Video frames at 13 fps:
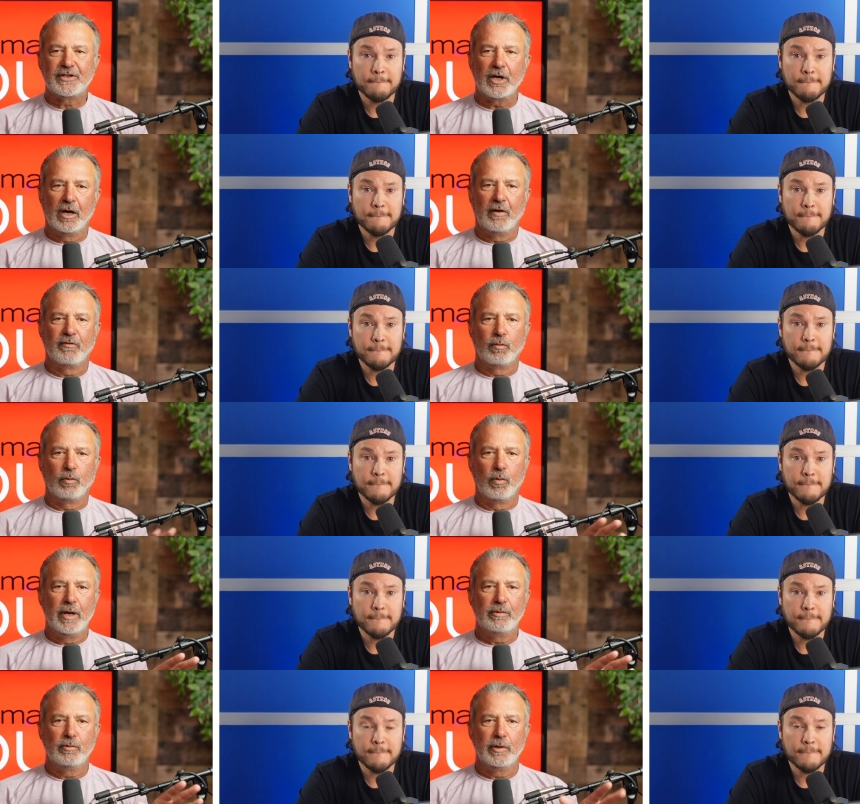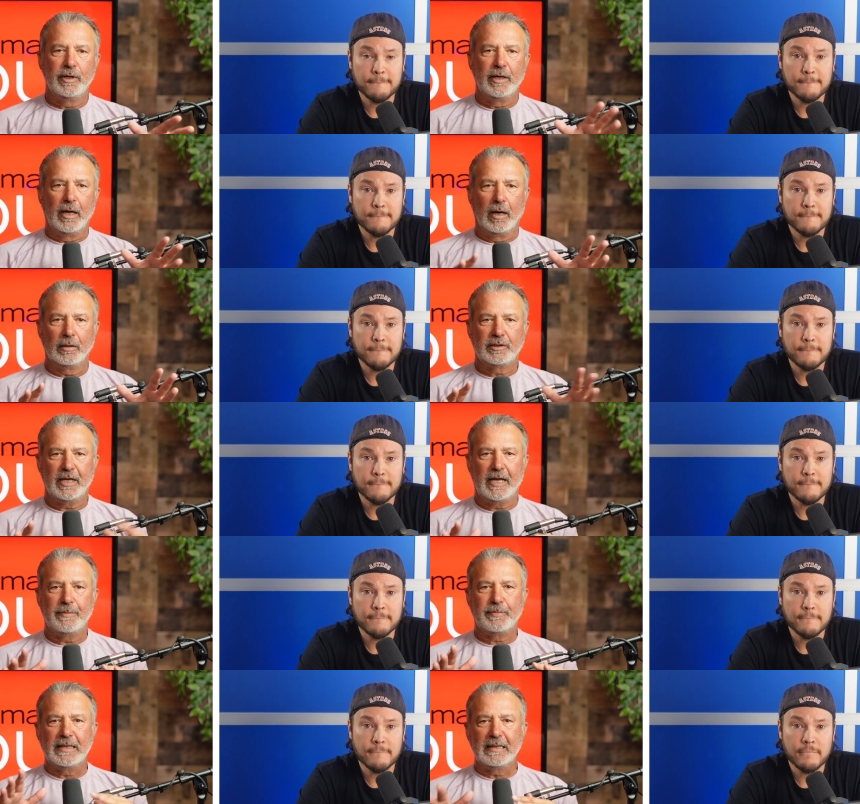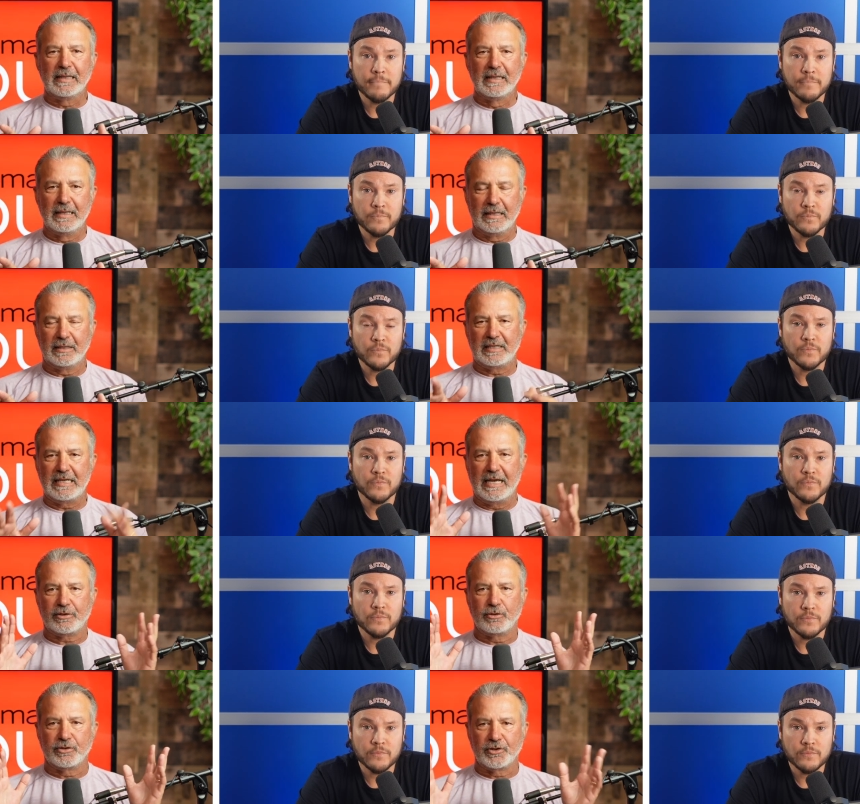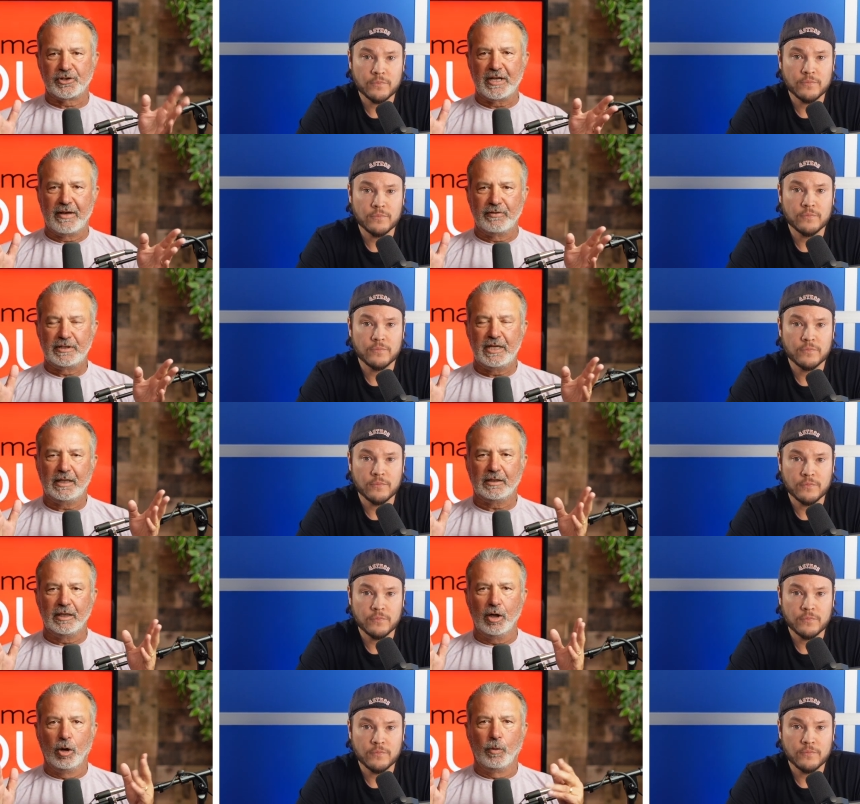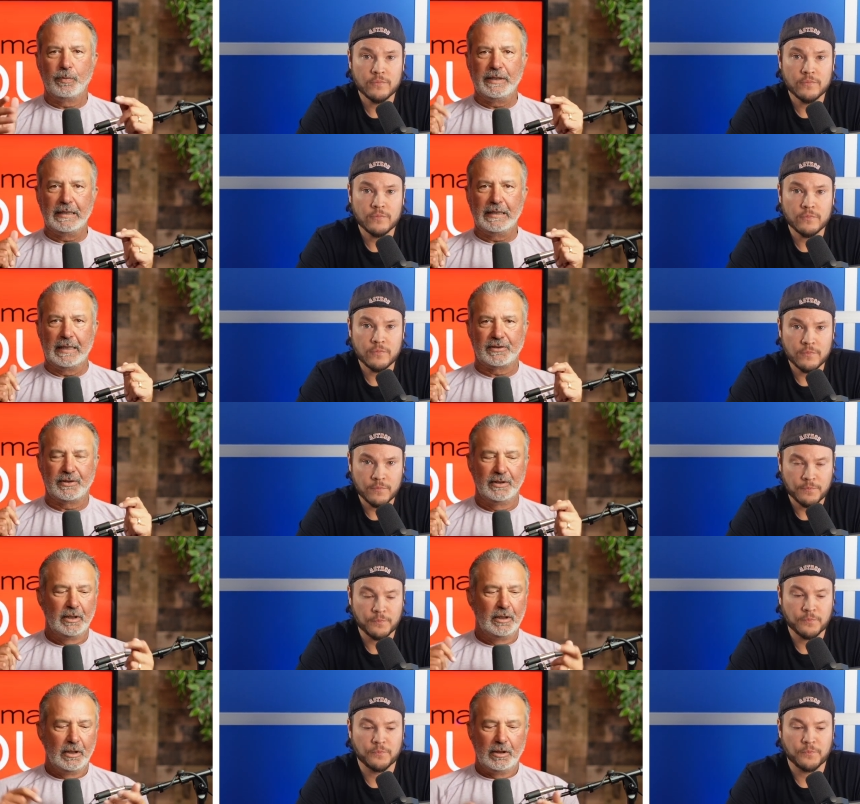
Speaker 1: of when we are taping this, the Astros are 17th in OPS.